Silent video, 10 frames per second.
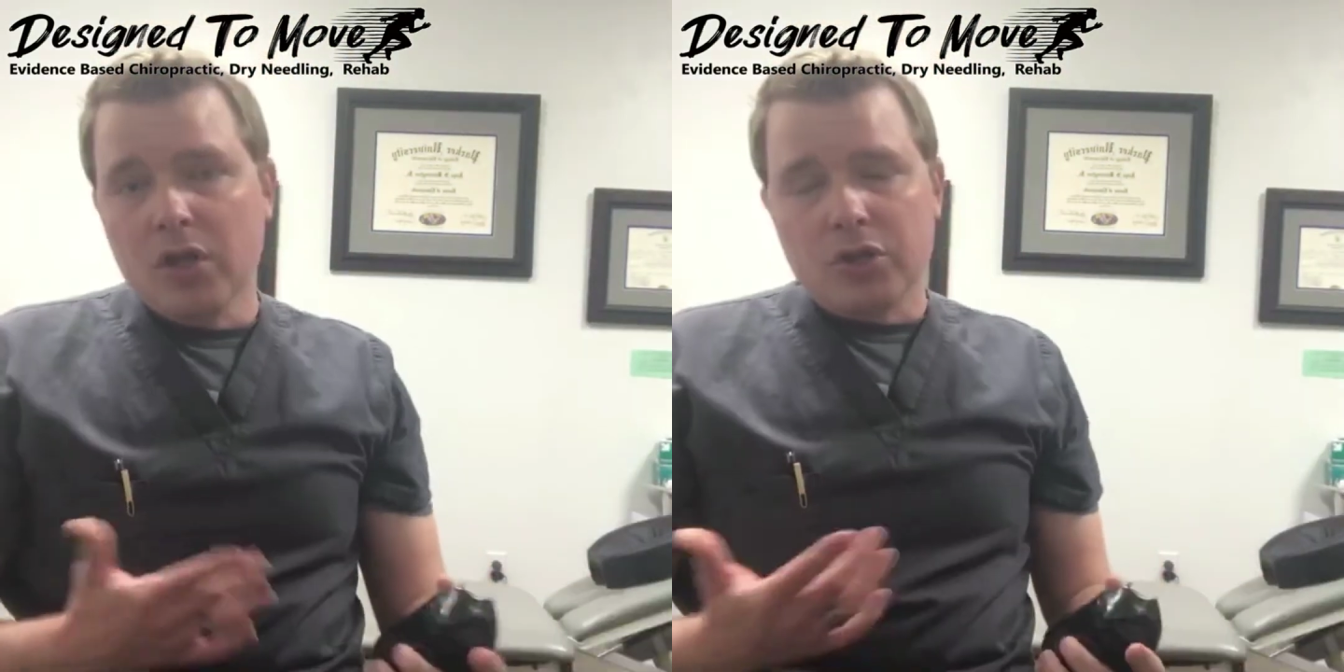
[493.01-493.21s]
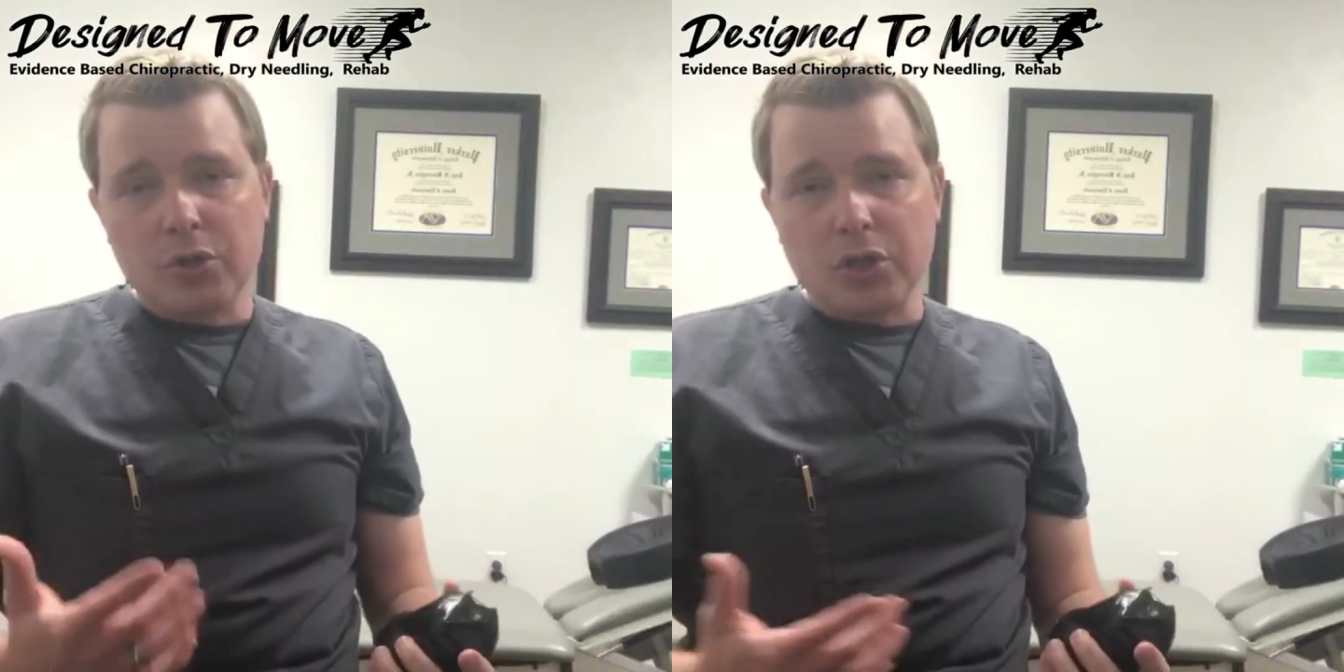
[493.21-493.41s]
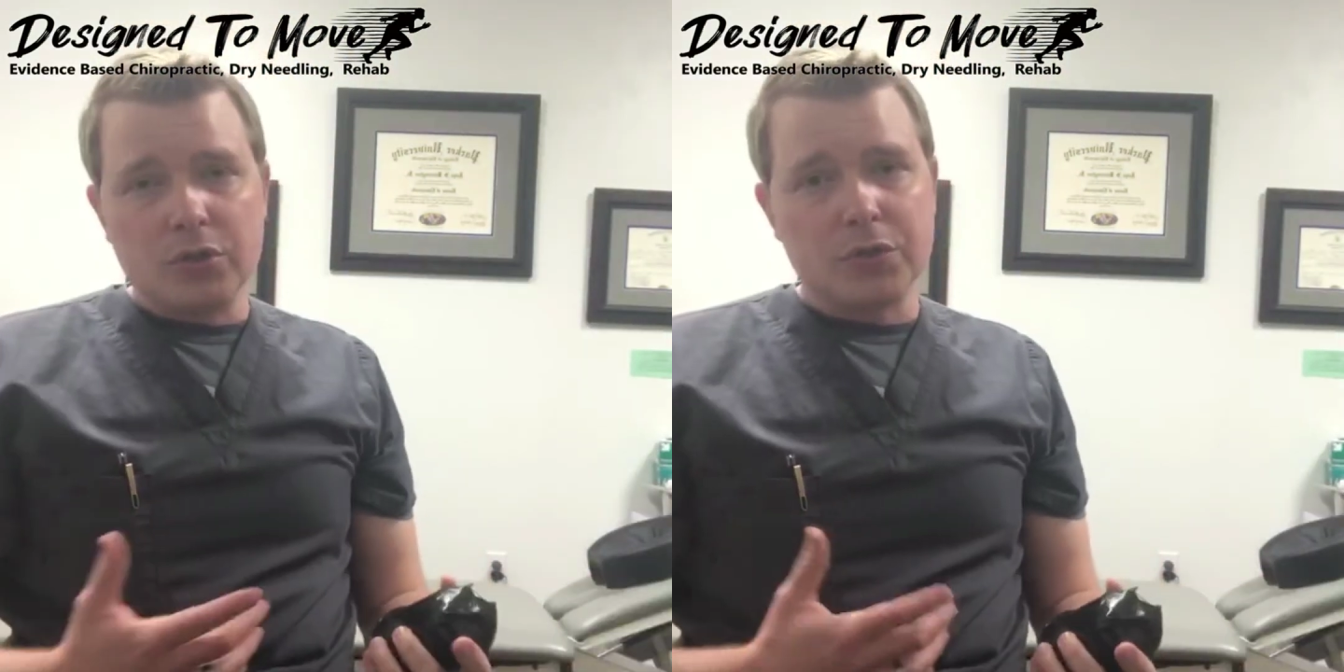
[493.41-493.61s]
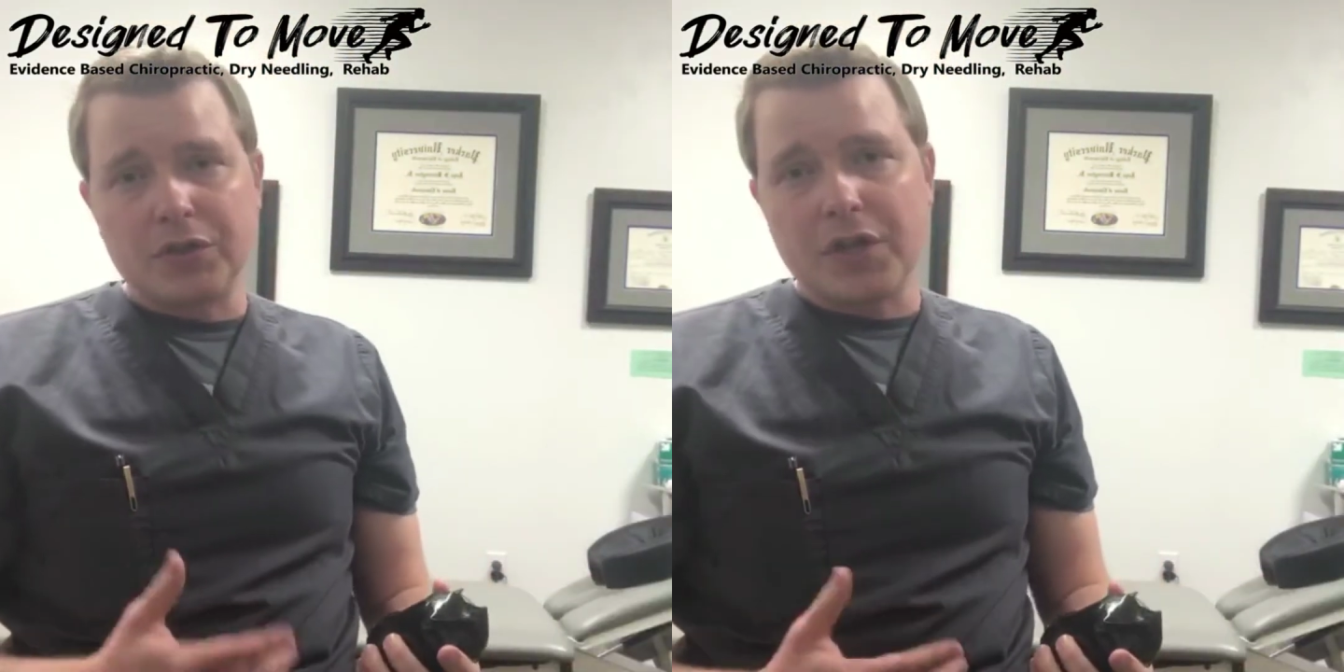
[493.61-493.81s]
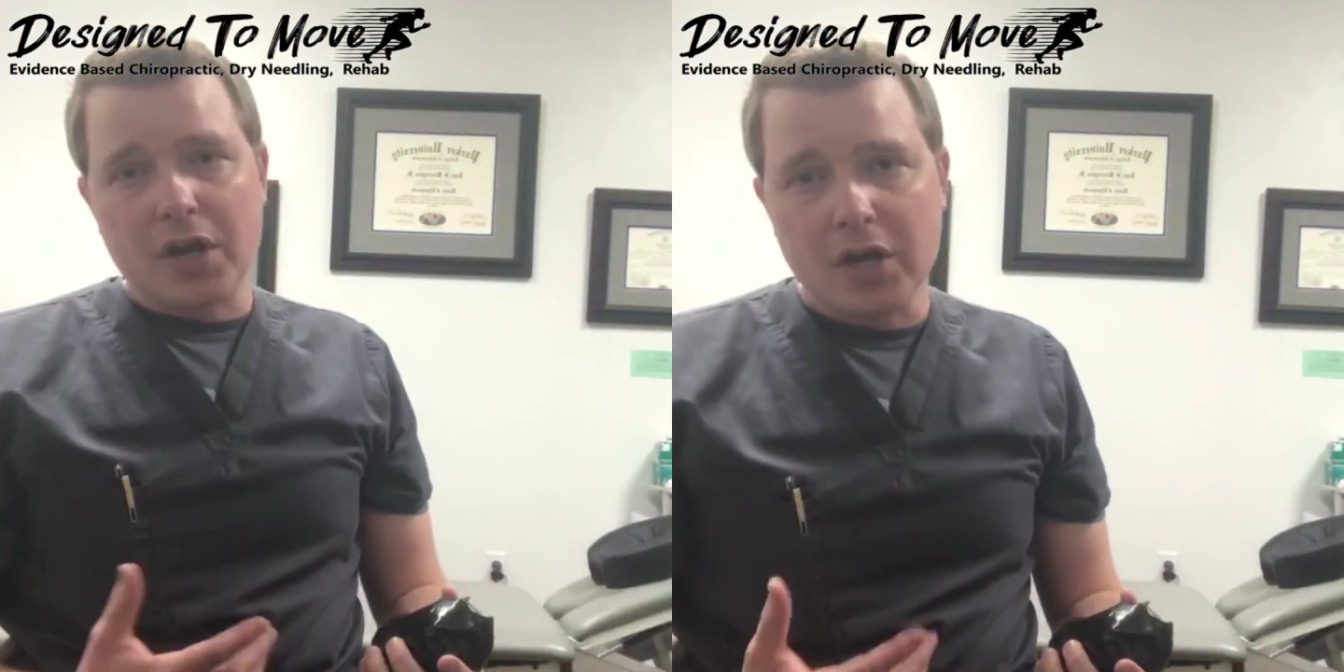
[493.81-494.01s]
you can use it
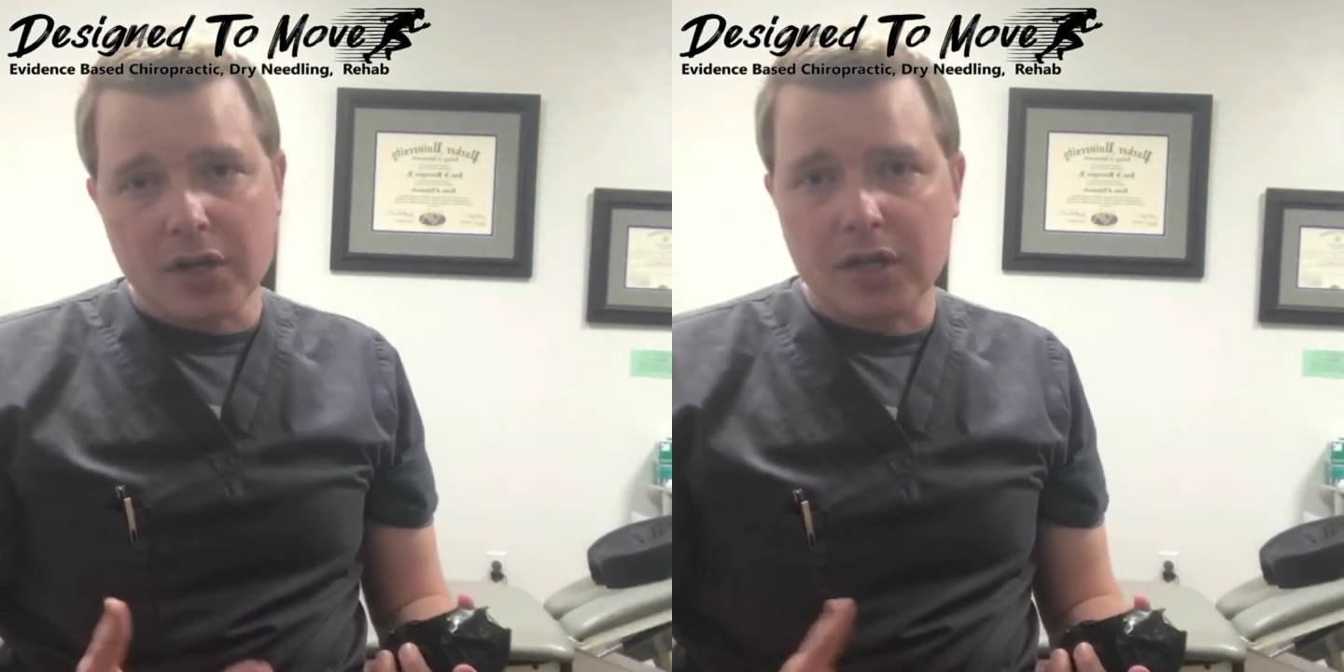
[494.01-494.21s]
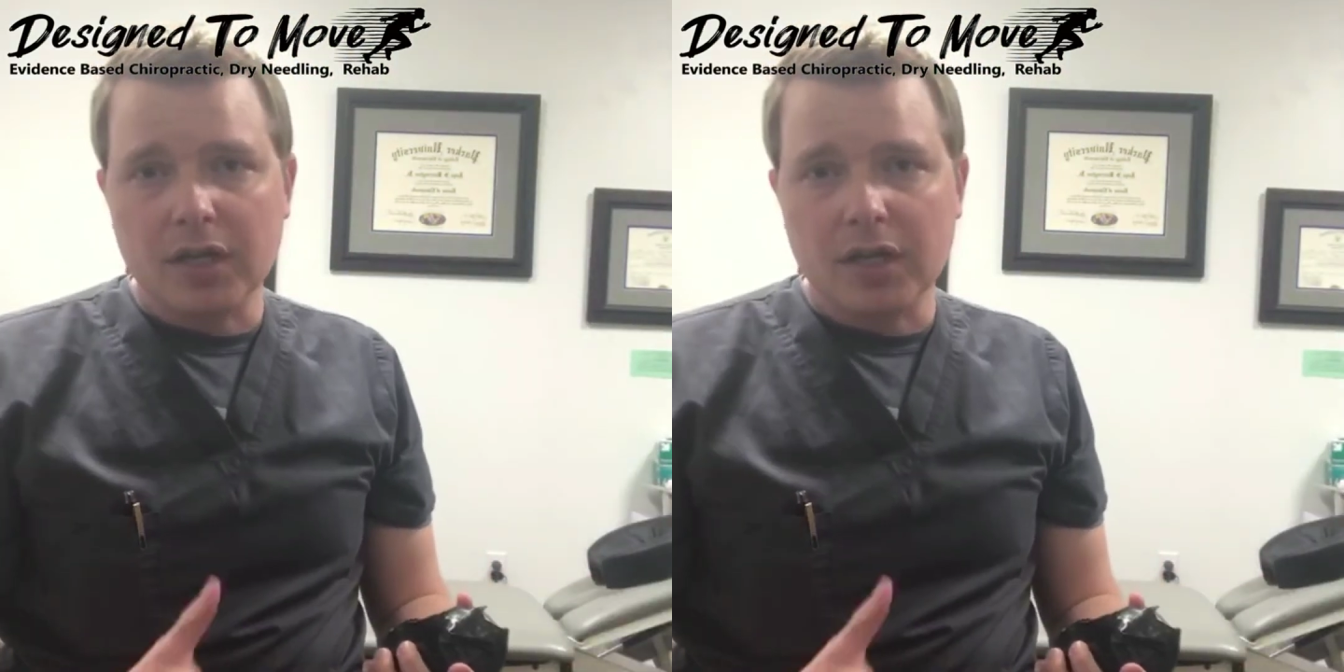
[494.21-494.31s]
to hunt